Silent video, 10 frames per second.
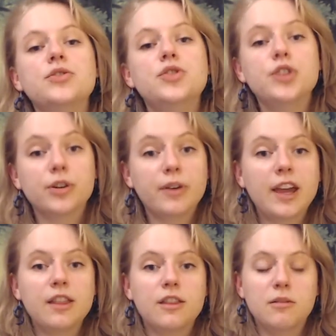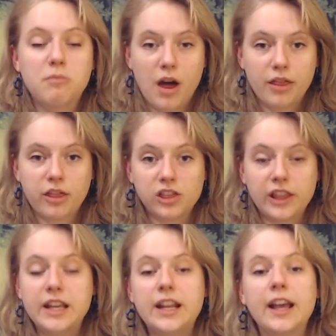During the month
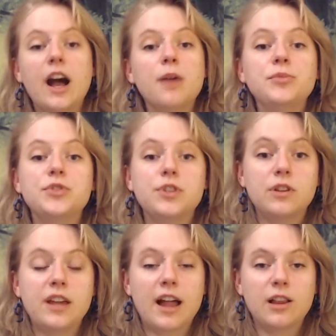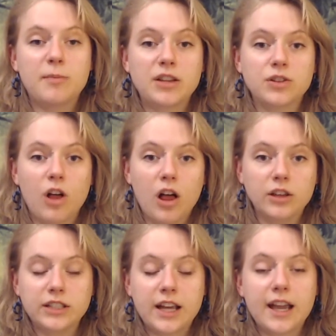leading up to the elemental
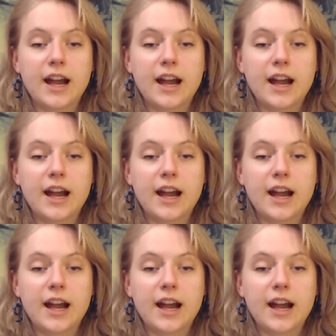holiday,